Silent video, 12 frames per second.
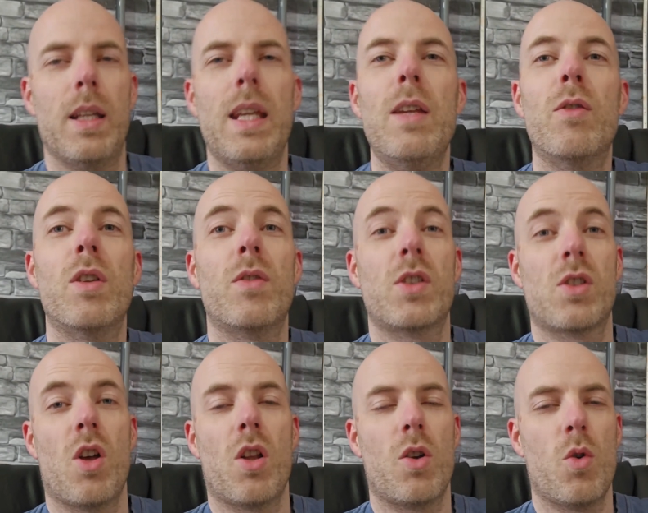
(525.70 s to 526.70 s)
even if it's
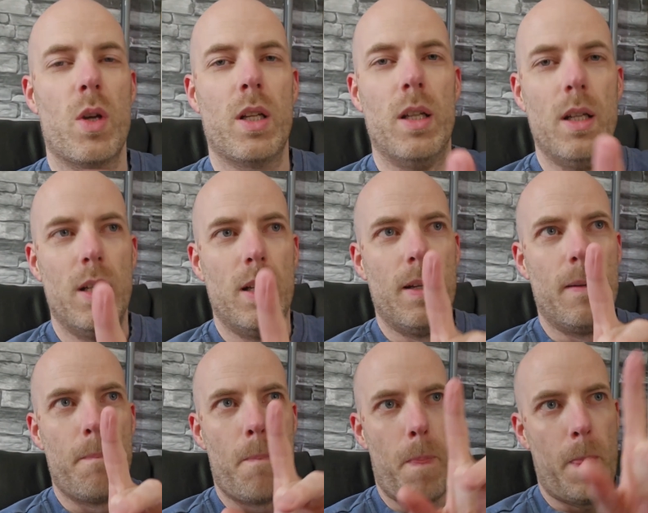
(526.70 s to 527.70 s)
not annoying,
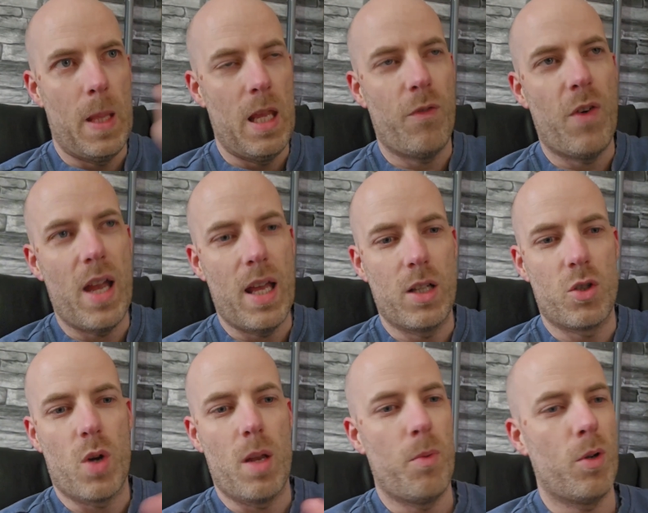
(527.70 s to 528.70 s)
if I had a
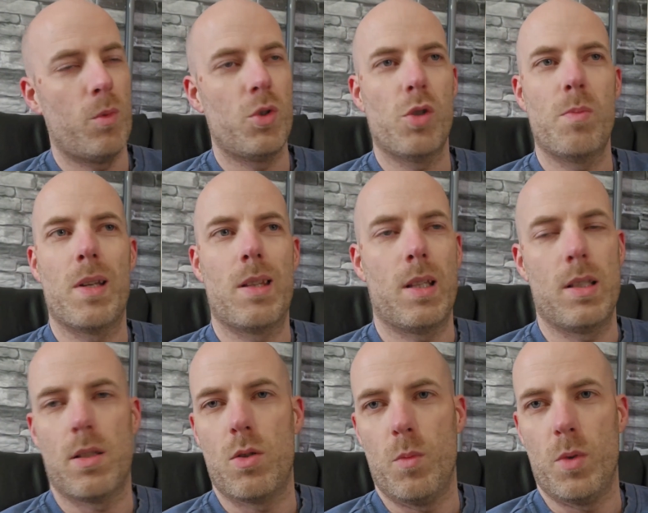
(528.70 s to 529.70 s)
tripod, it would just make things
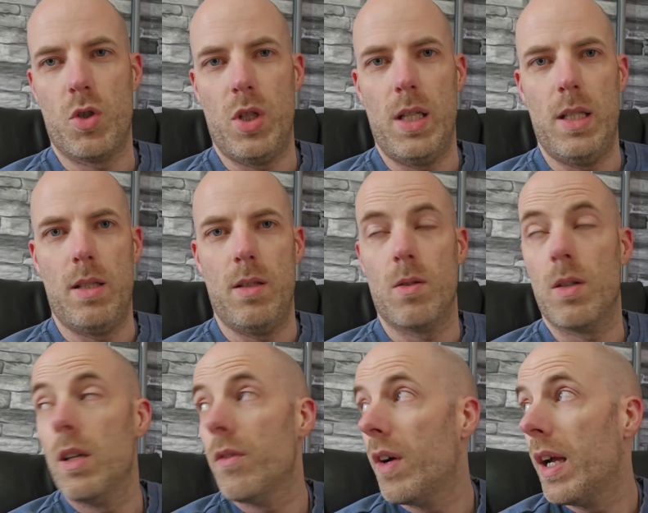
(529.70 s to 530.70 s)
so much easier.
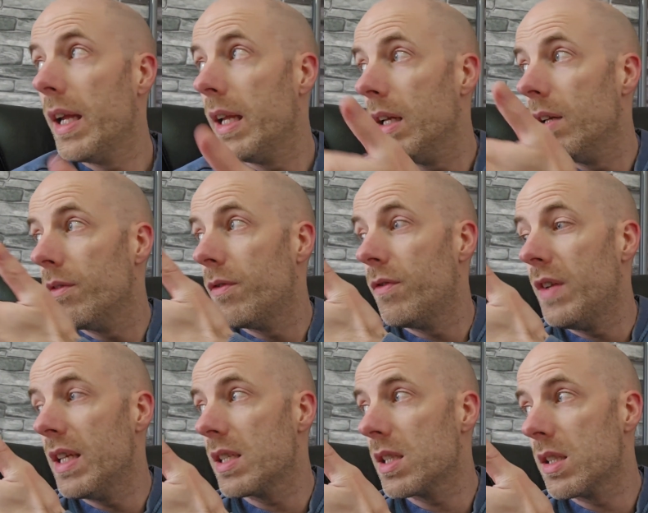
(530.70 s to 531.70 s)
If I
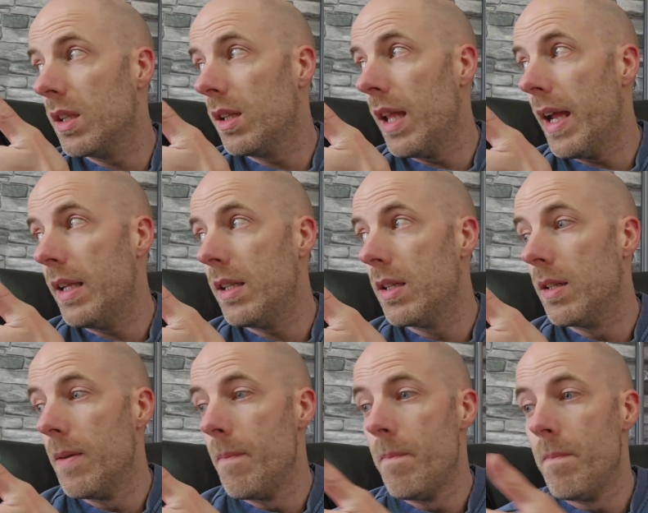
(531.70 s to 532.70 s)
face the light,
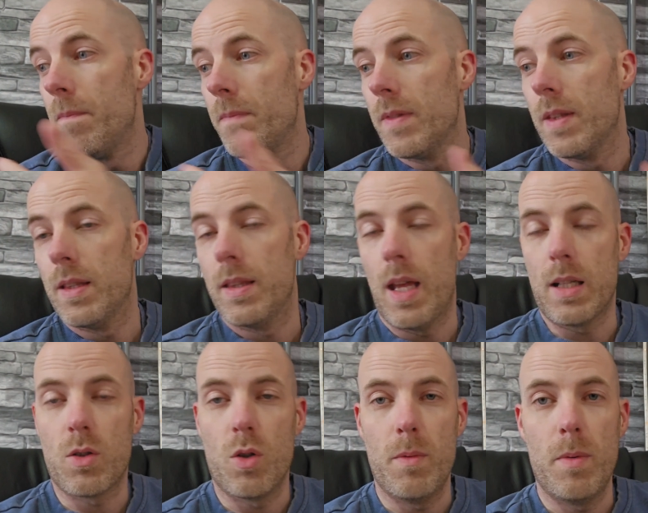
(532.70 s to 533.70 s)
that's
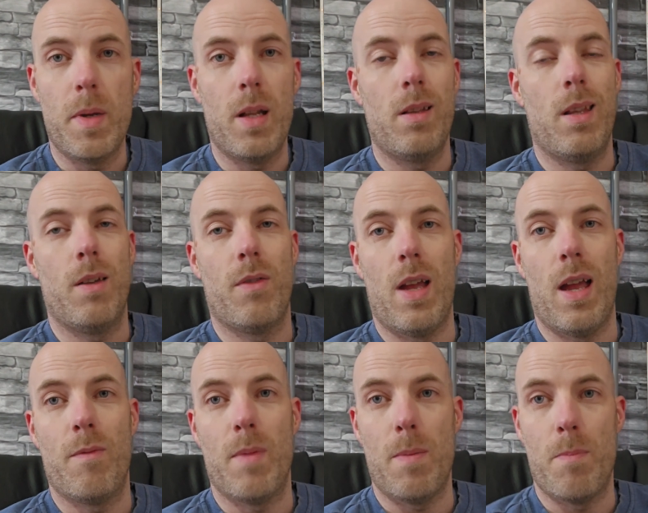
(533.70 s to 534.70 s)
going to be better than if I
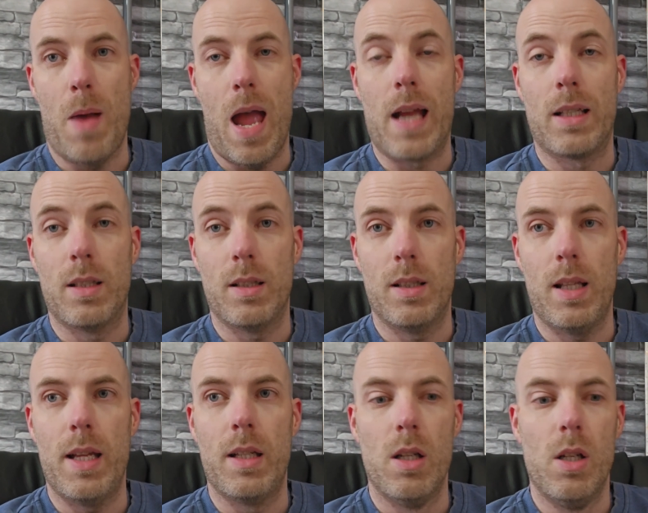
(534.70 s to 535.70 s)
have my back to the
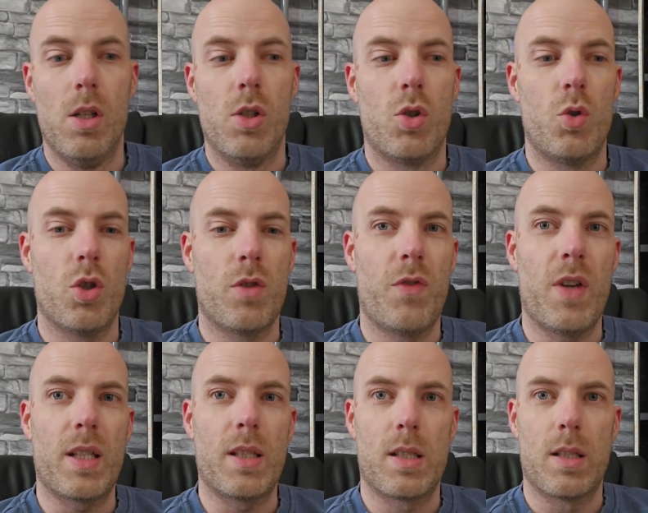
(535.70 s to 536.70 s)
light. So just
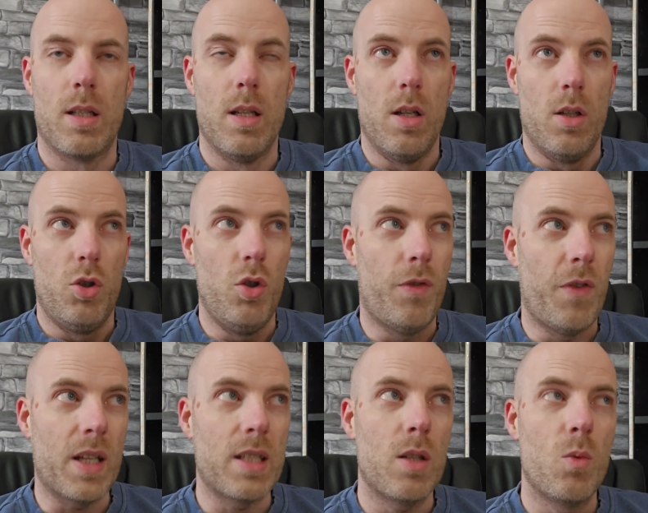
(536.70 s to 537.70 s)
fix, you
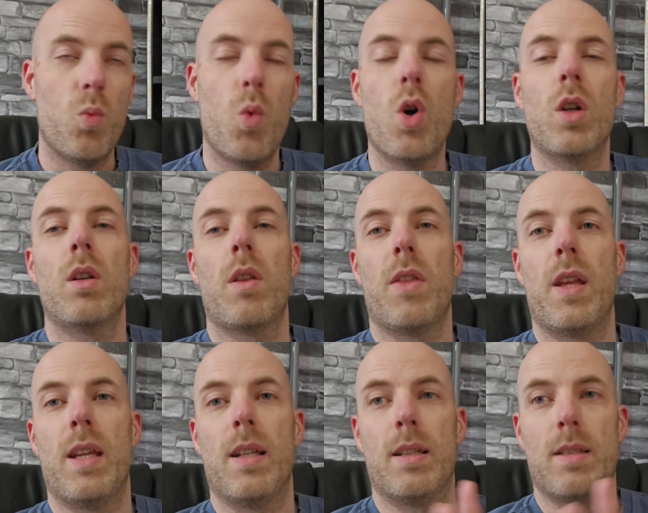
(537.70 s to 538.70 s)
fixing one
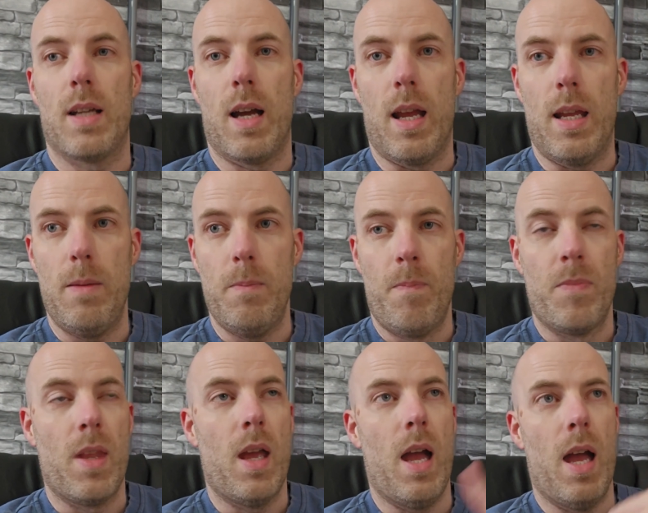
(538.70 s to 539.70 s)
thing at a time
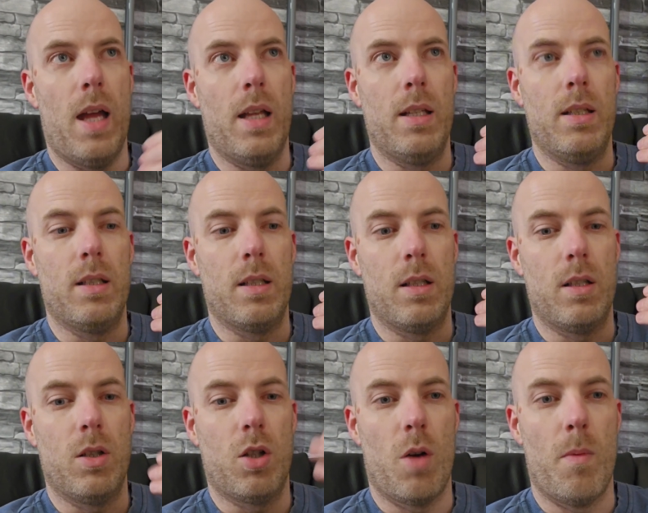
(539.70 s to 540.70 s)
and
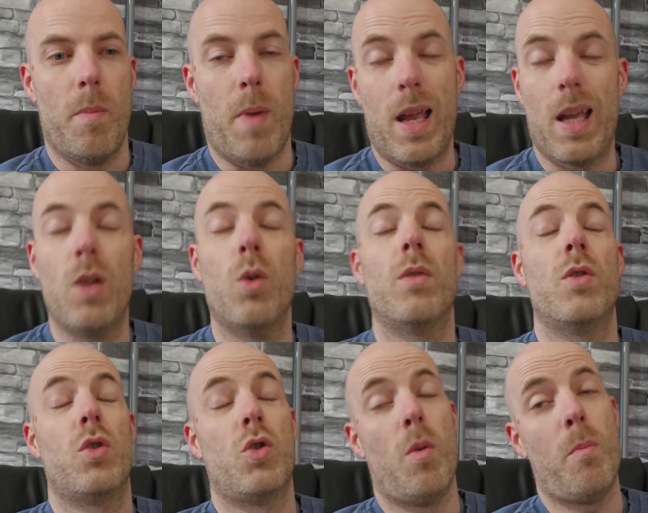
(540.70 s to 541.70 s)
coming back. I know I've
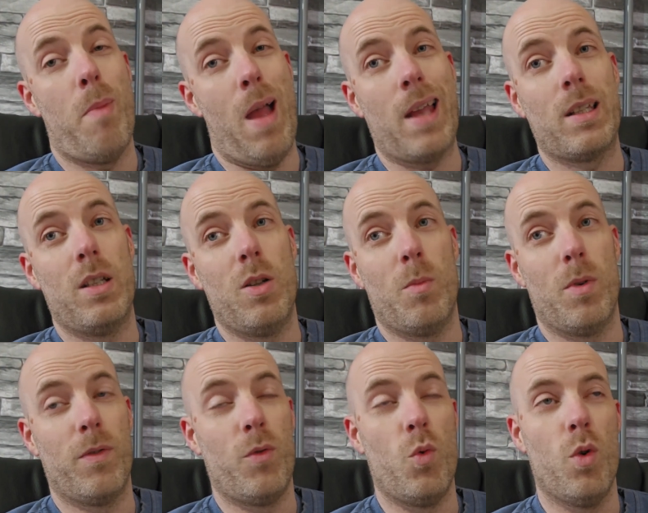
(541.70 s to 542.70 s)
just jumped back to number
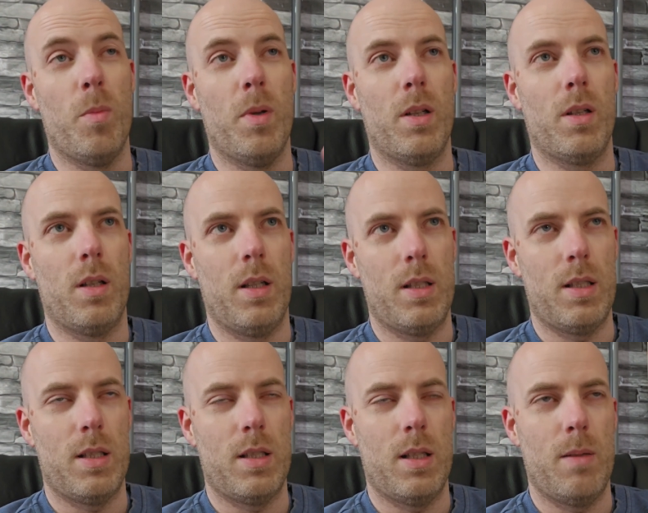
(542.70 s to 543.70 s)
four, but it's